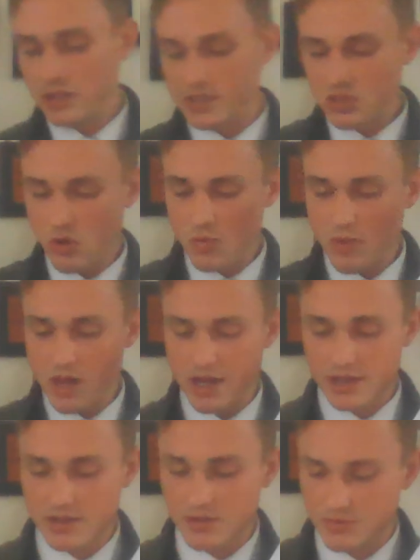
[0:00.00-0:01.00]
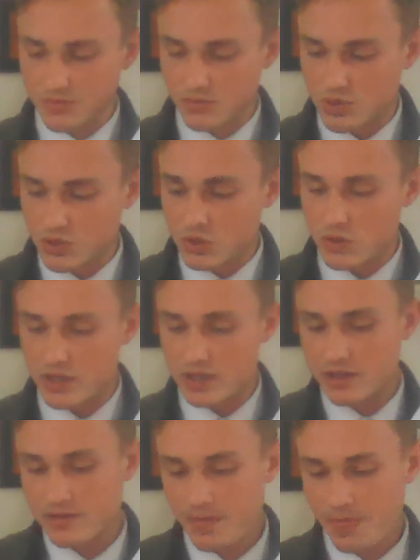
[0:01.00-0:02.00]
let's go back real
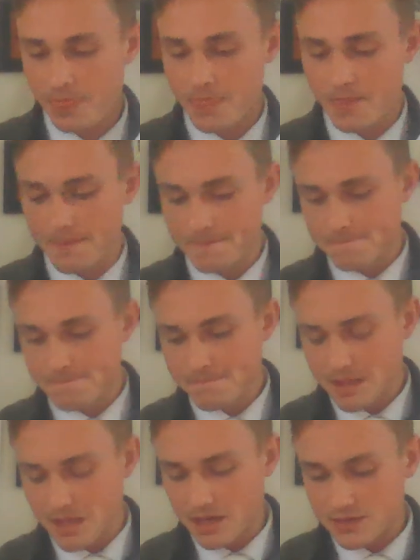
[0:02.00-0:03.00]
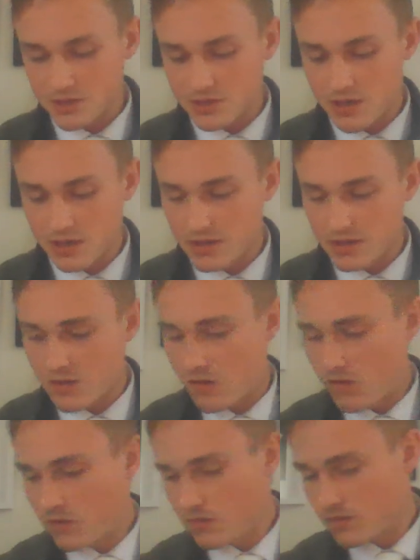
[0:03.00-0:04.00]
quick. After talking
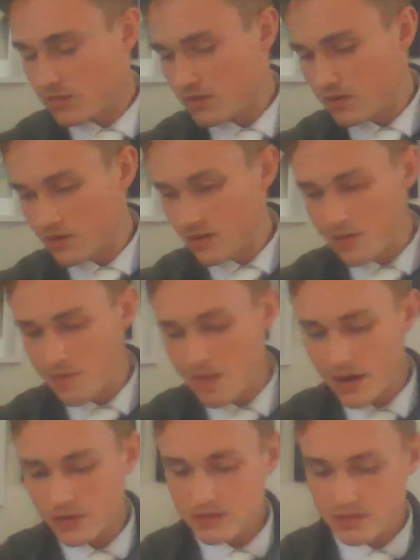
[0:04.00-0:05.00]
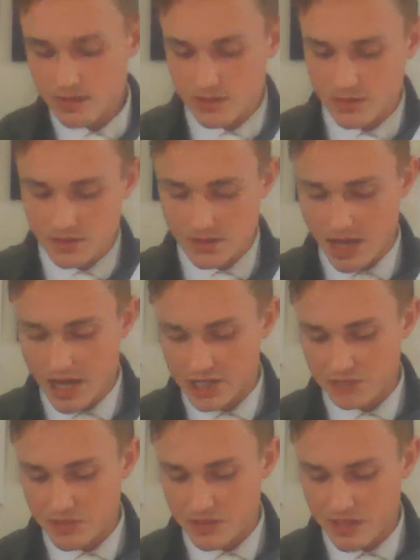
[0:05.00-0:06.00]
all about
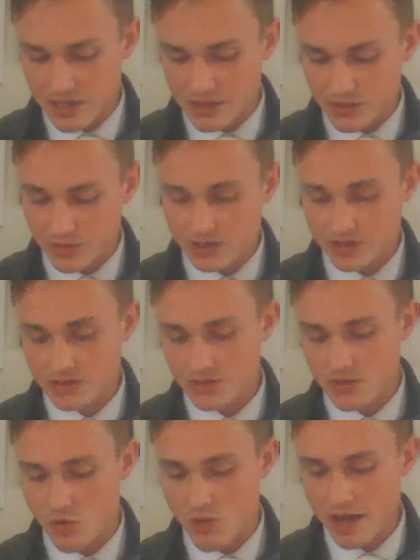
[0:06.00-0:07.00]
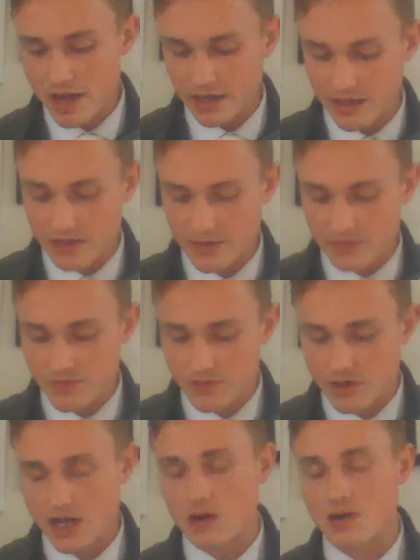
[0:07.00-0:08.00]
action potential, let's go back and
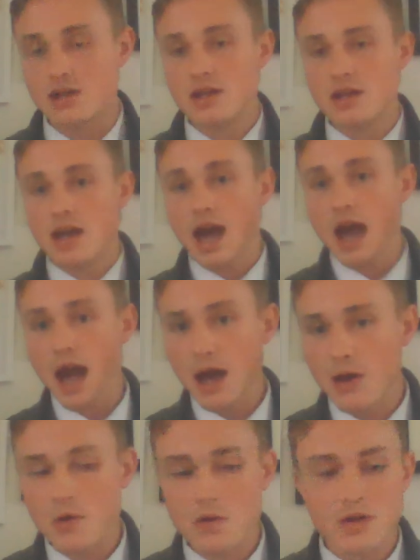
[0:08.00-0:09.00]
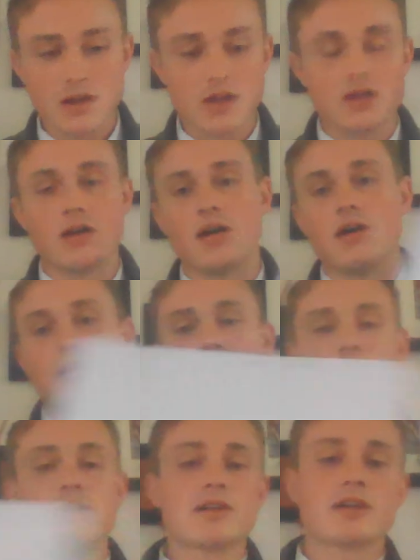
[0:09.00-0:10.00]
figure out how
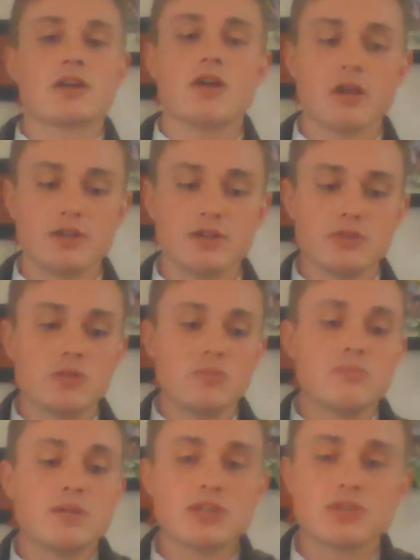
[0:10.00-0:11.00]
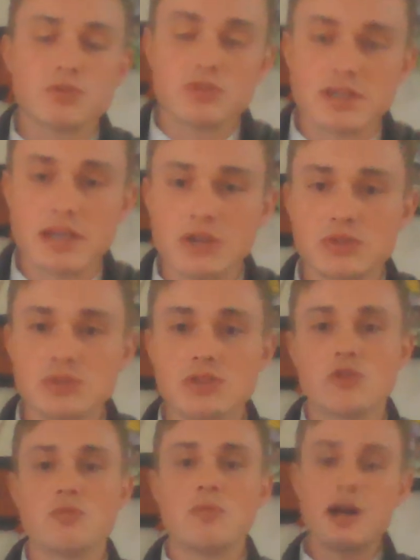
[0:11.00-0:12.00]
our cardiac muscle
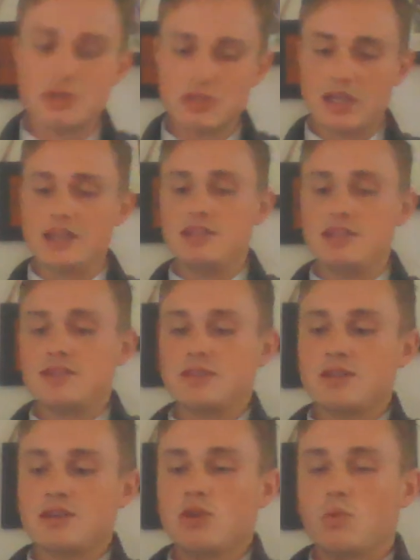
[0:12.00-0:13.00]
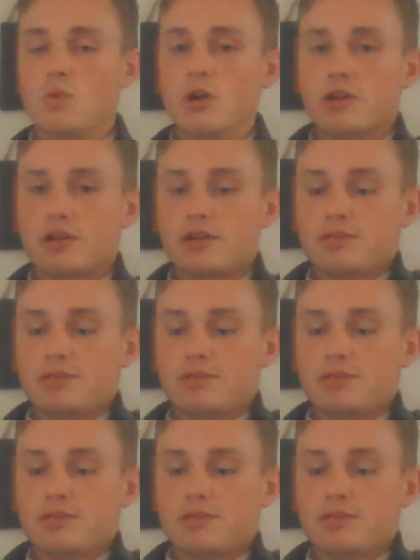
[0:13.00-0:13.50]
cells or myocytes work.